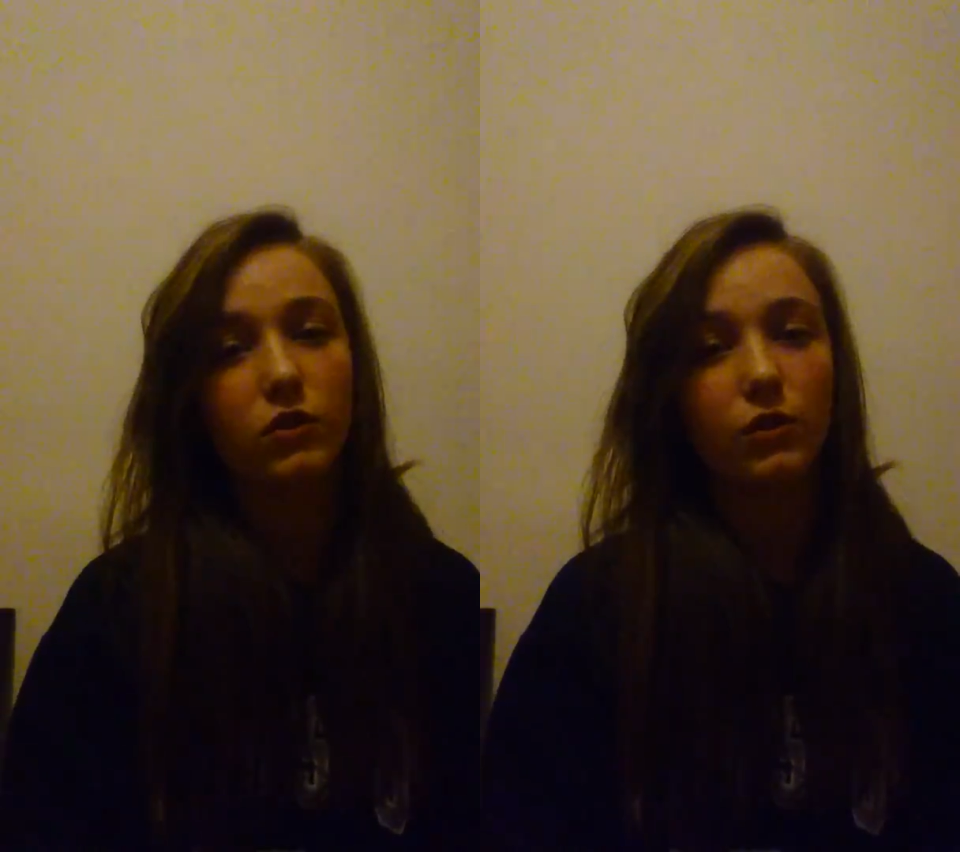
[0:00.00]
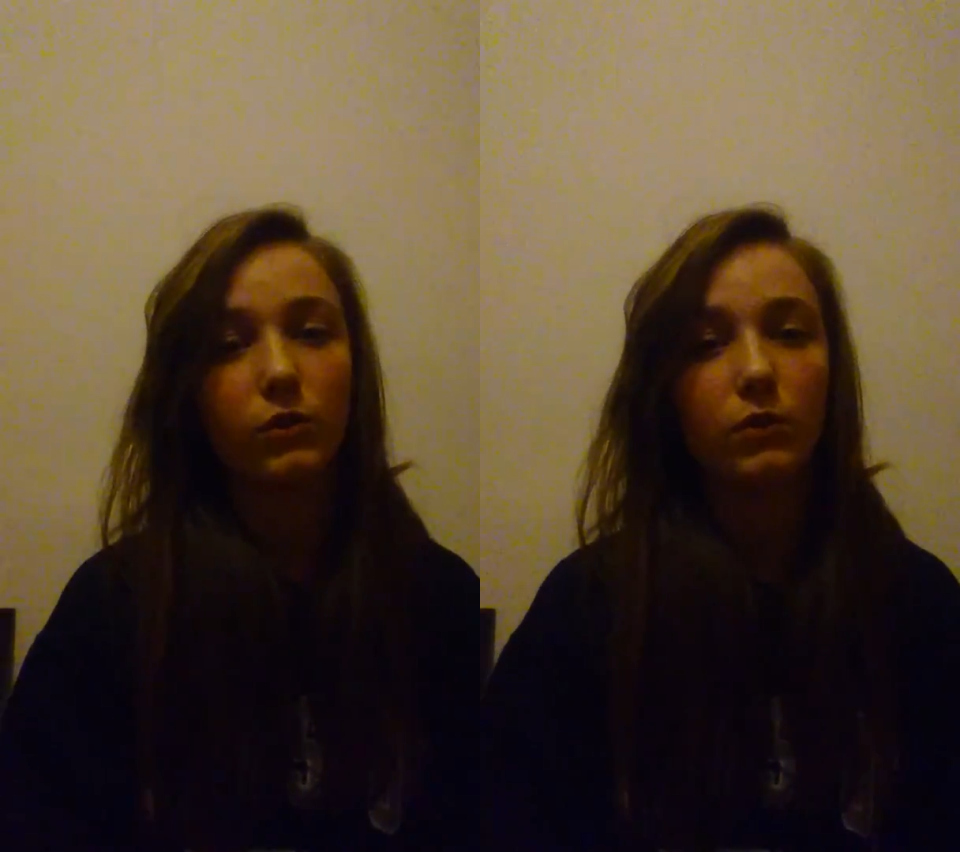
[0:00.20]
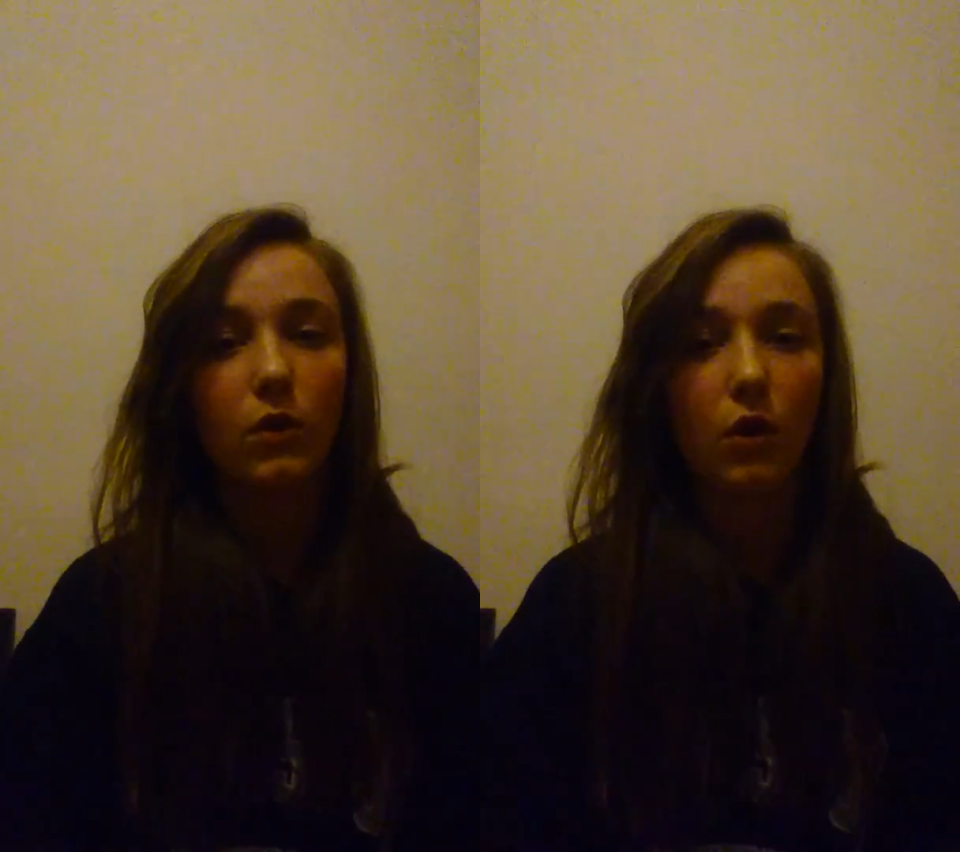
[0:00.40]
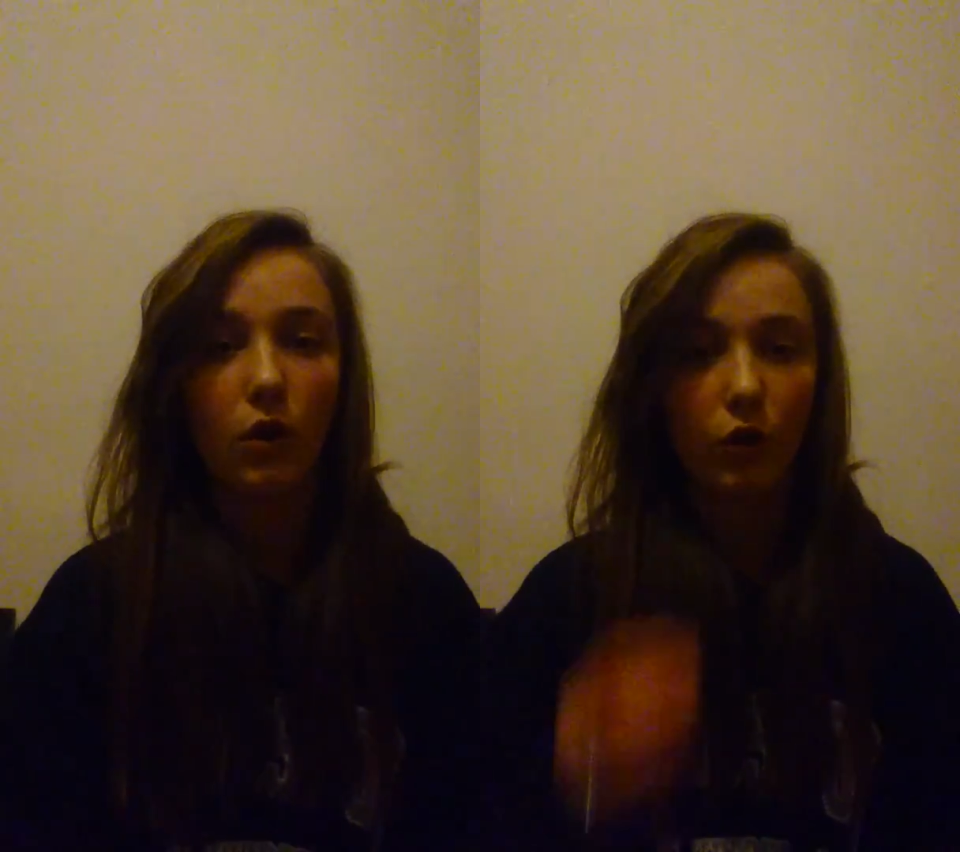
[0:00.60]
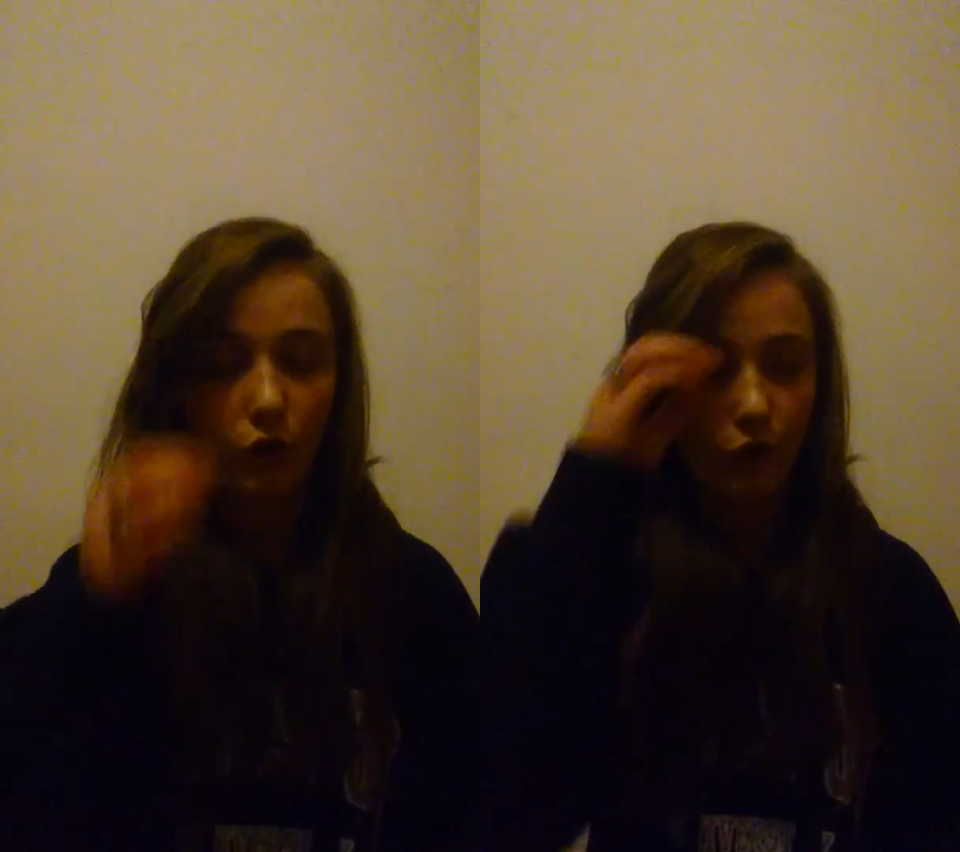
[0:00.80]
tool
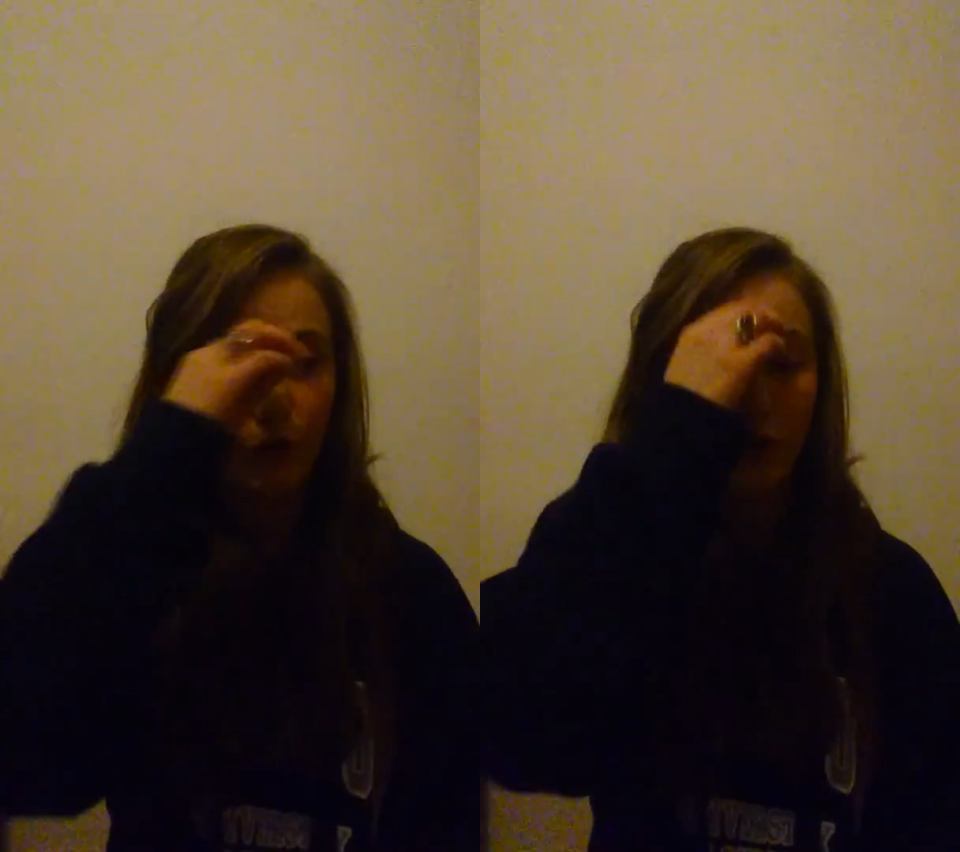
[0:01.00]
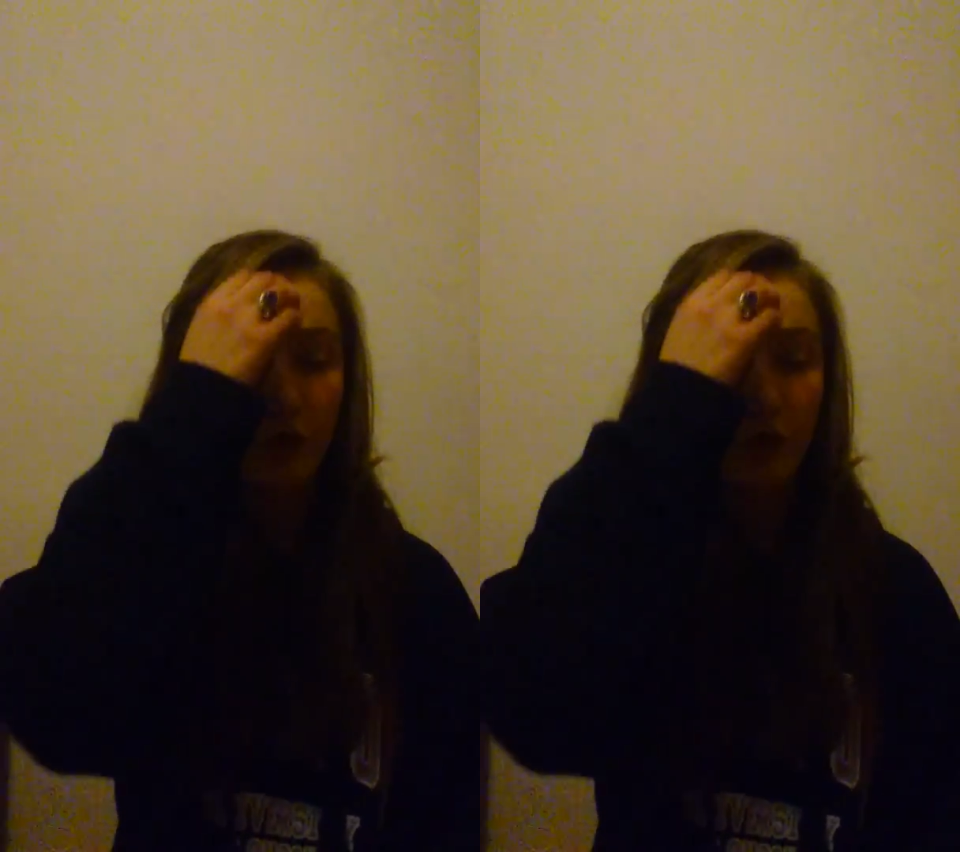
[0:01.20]
on